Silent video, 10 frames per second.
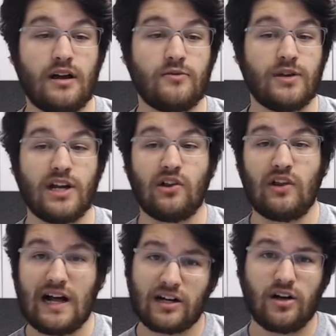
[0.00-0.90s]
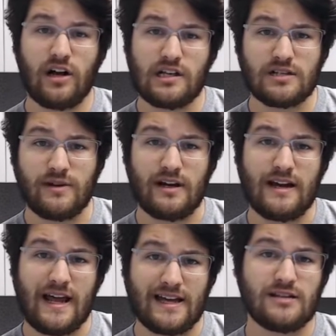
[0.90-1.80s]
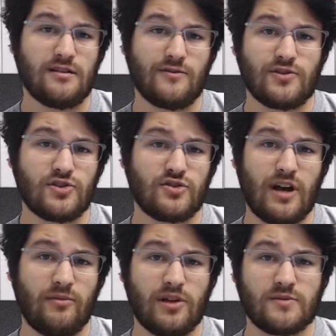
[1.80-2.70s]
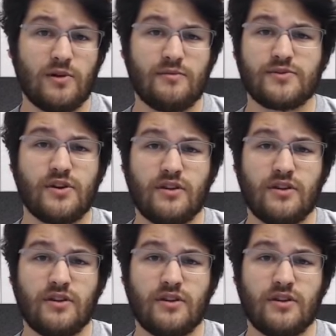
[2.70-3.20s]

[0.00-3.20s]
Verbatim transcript: Uh, we get a lot of calls about axial versus triplex pumps,